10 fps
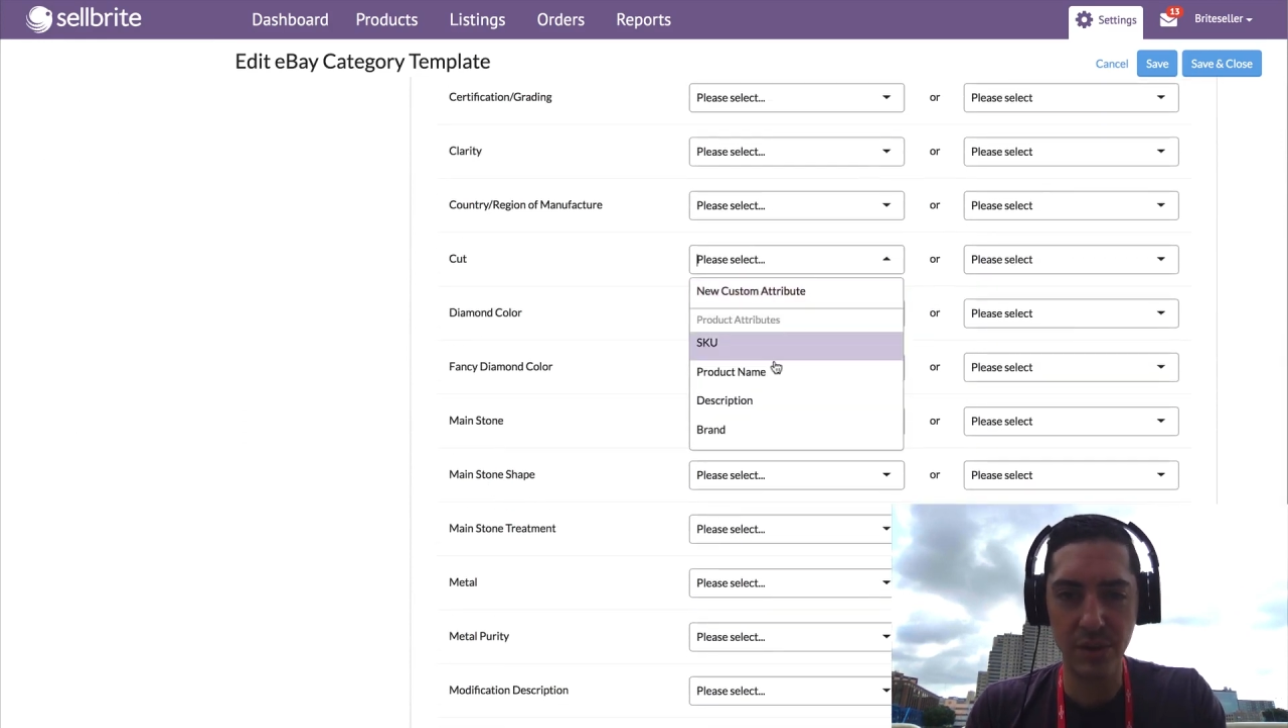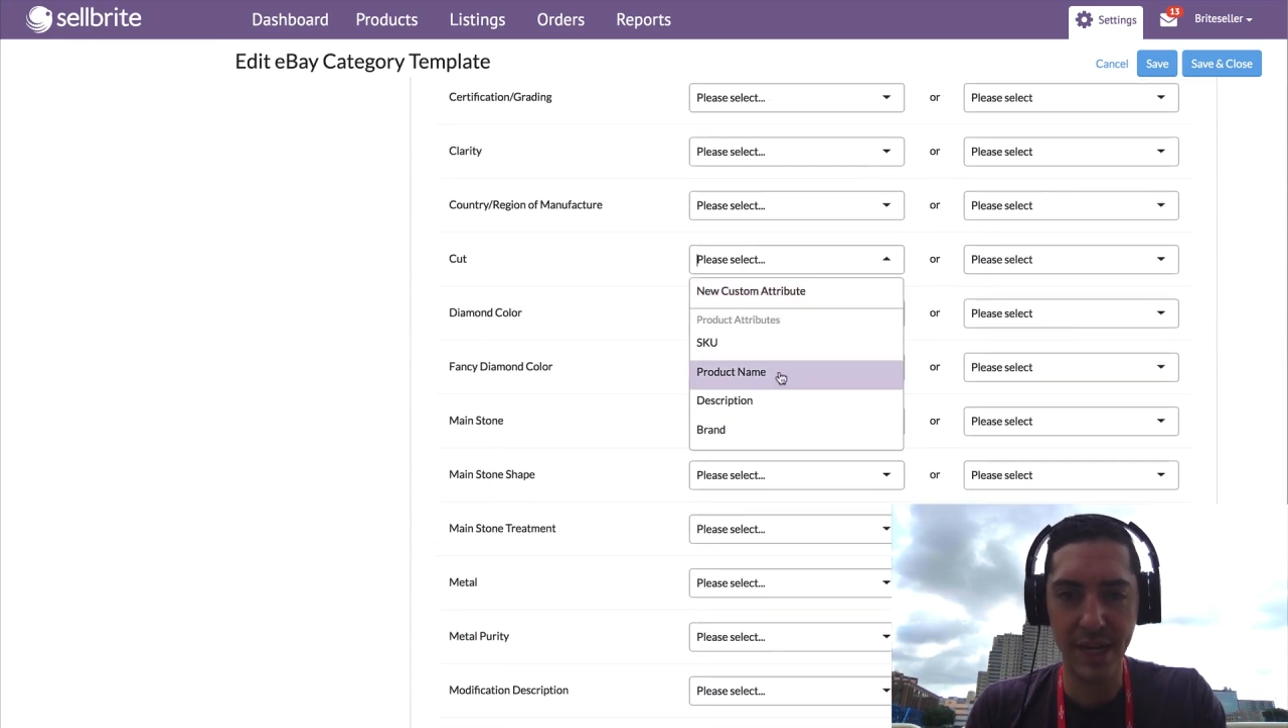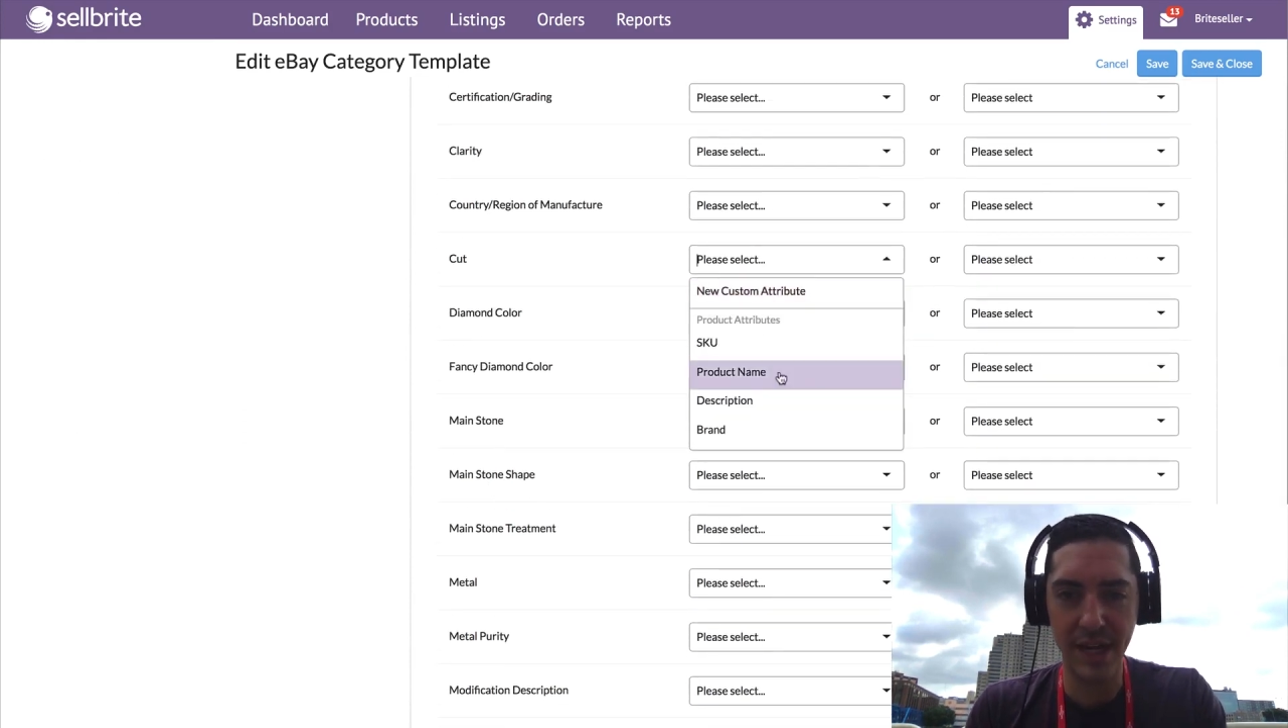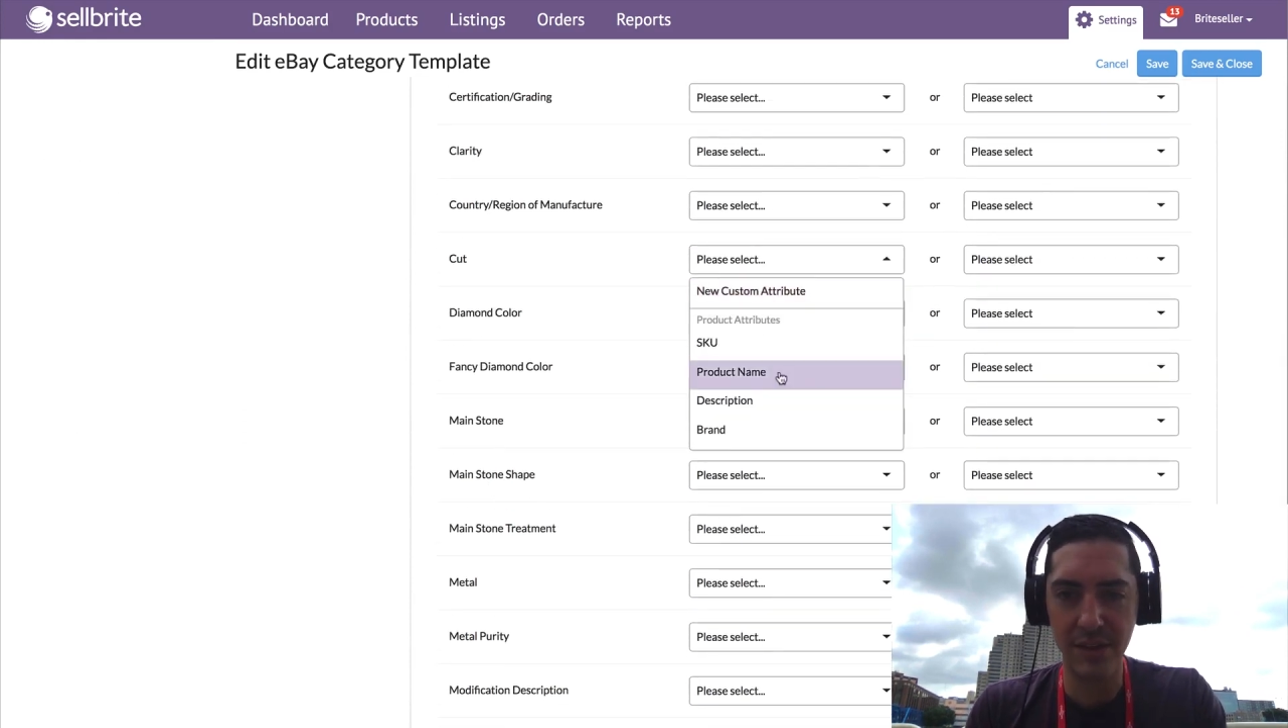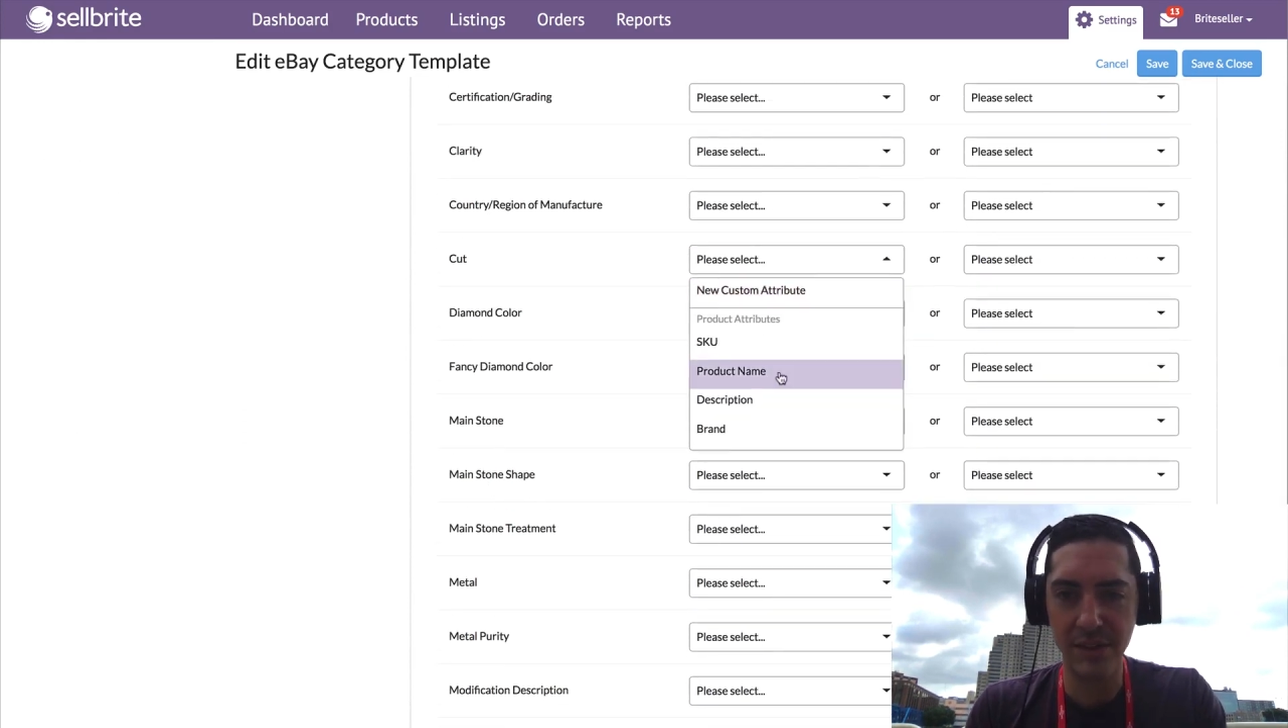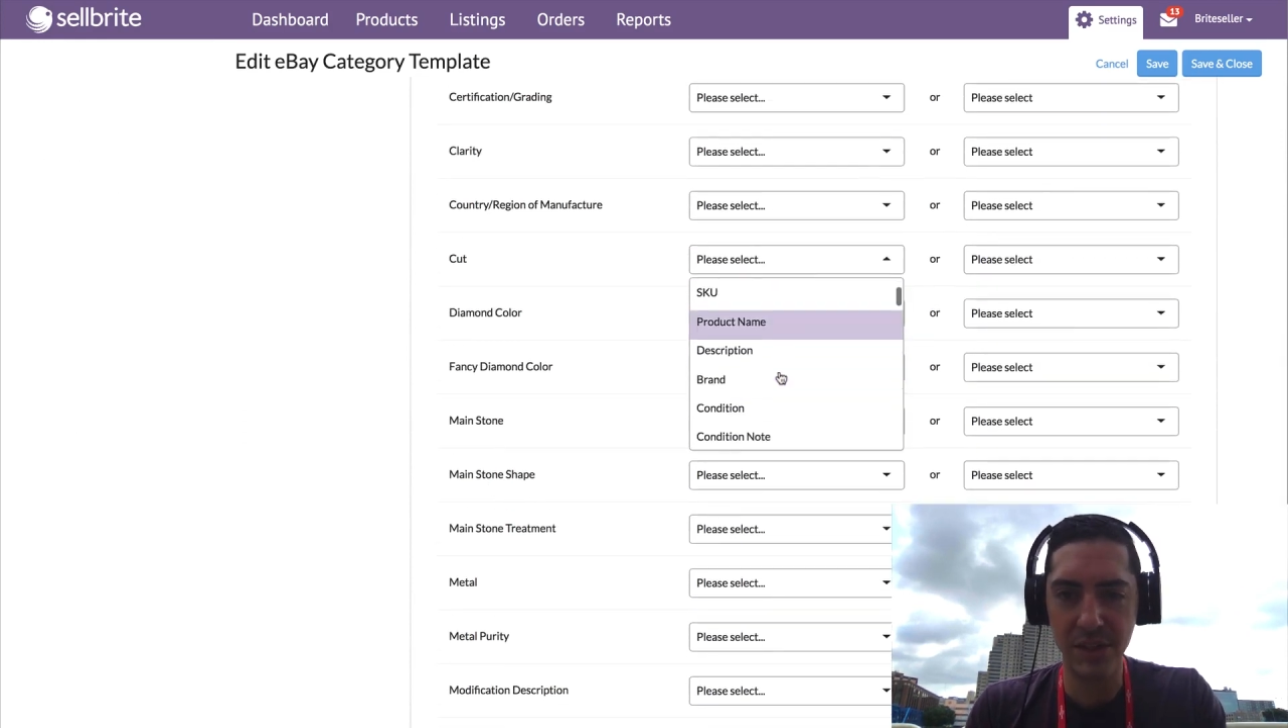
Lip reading: down